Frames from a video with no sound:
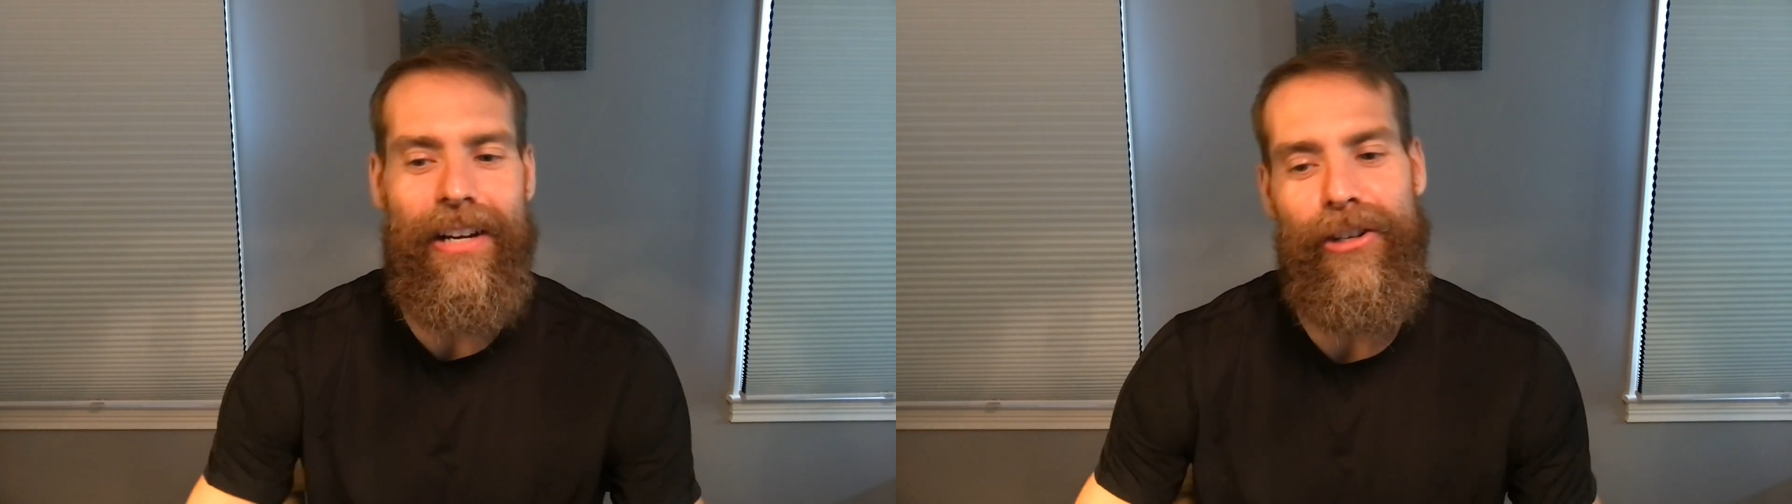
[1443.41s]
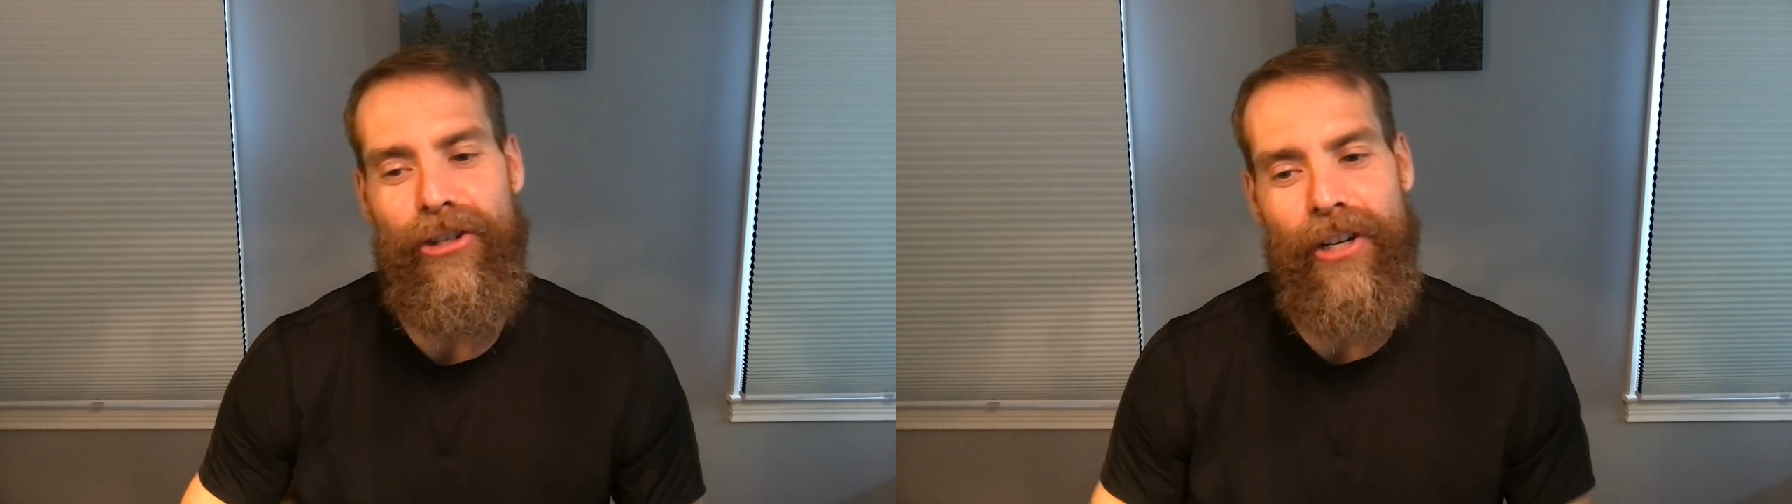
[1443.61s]
are
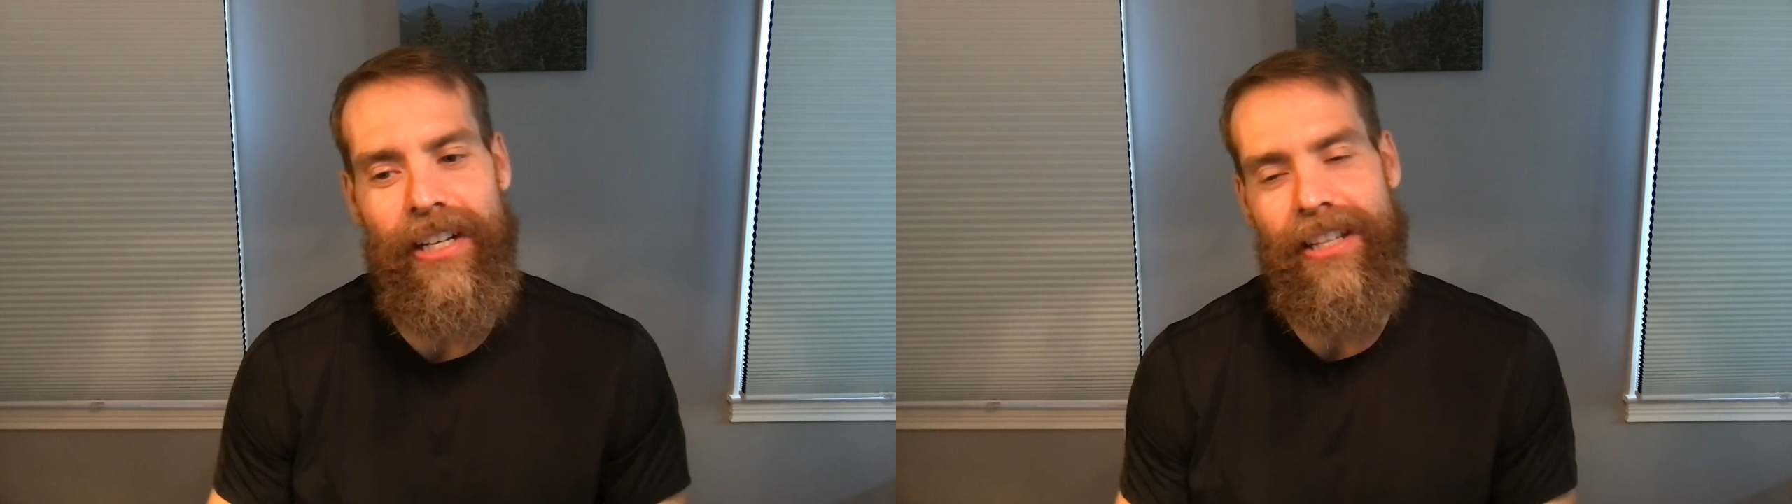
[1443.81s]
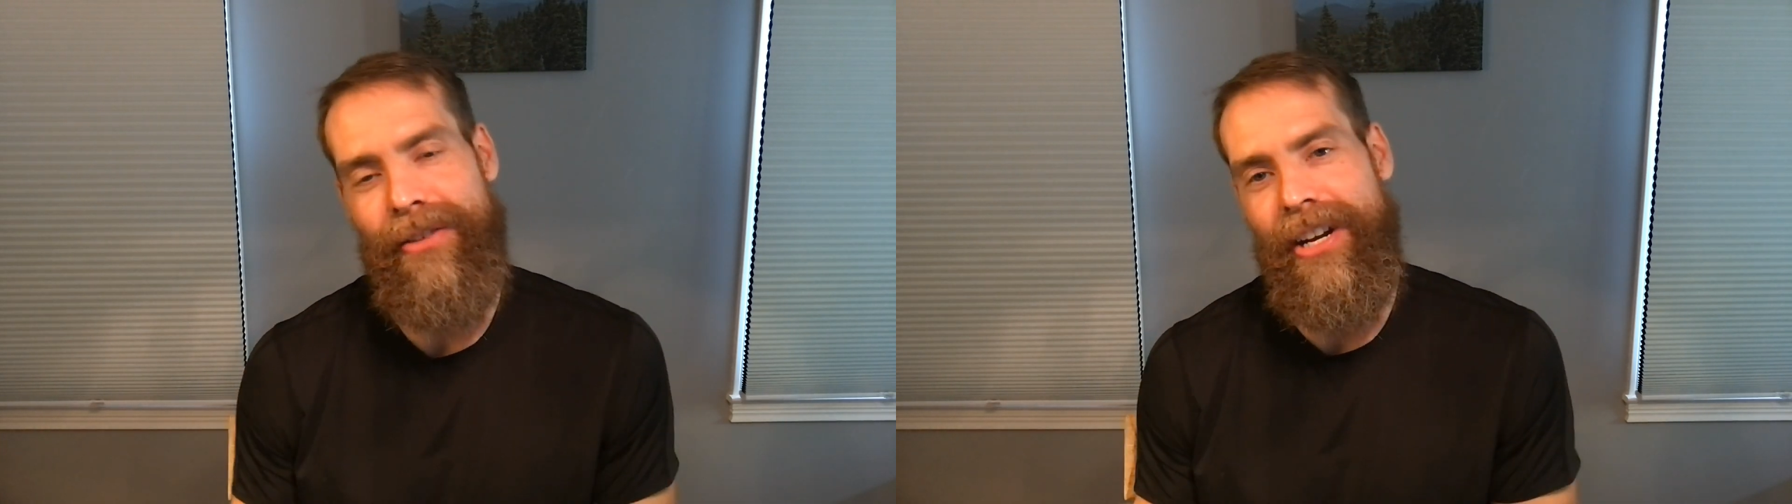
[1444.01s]
you
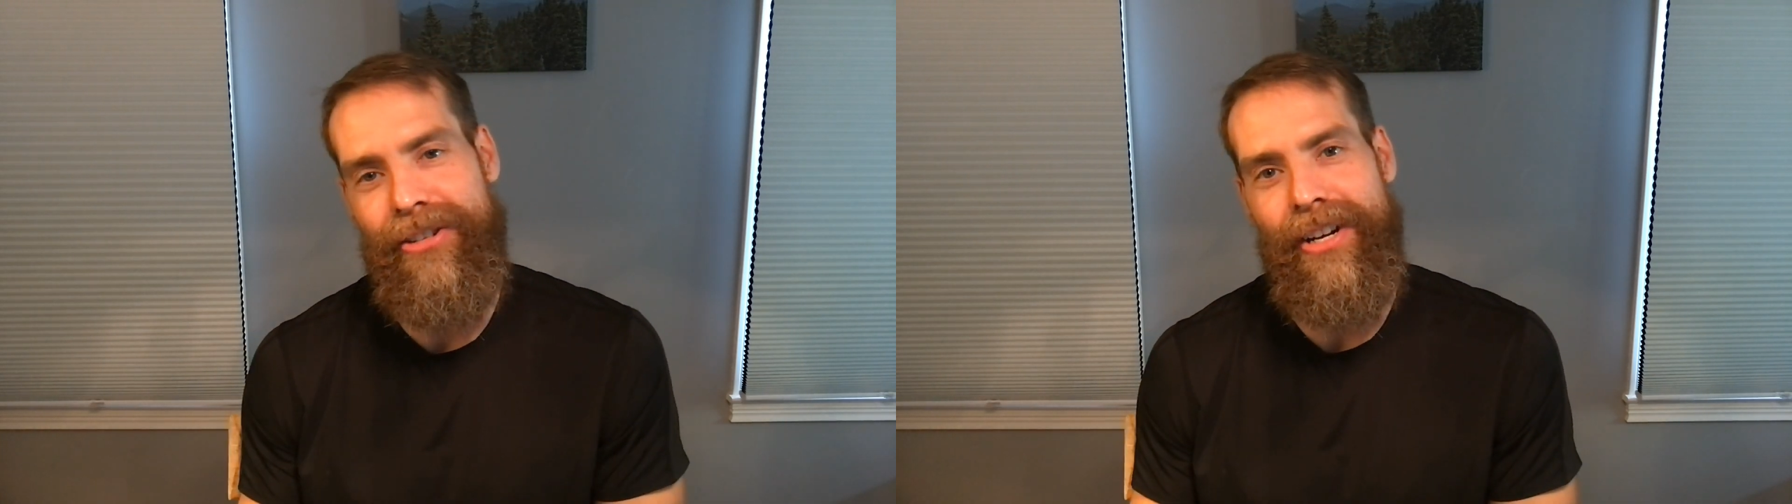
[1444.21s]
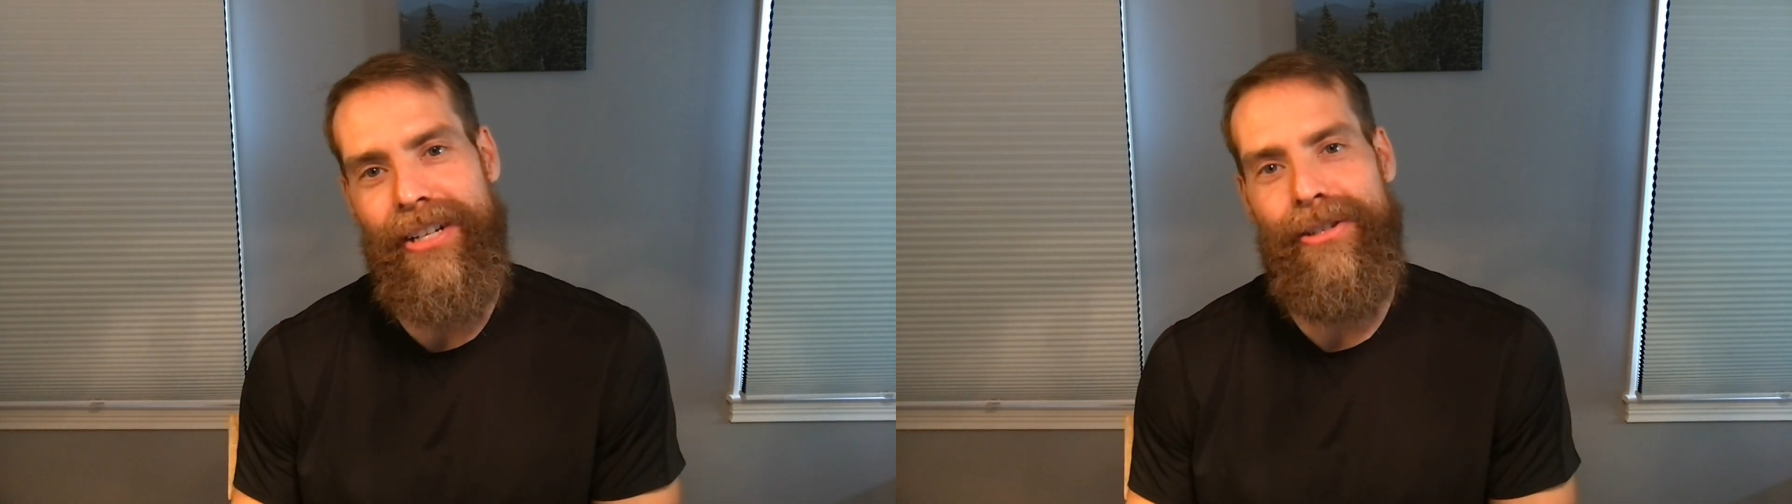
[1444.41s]
trending in the right
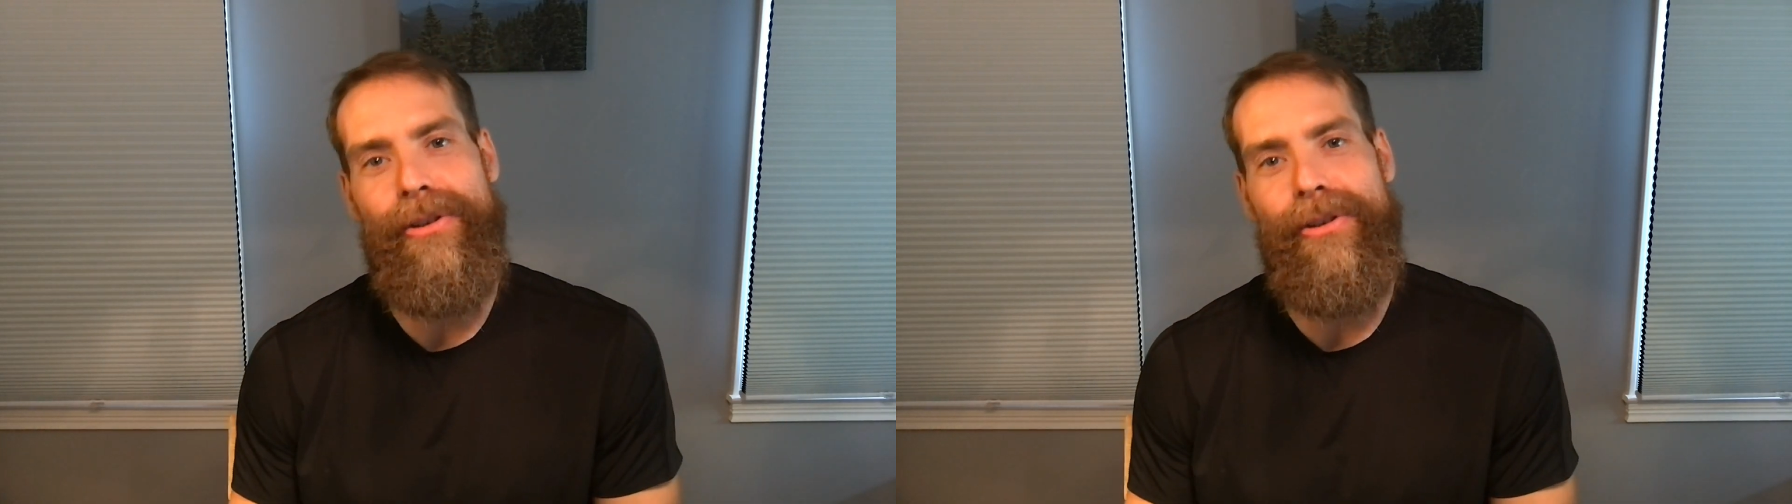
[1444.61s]
direction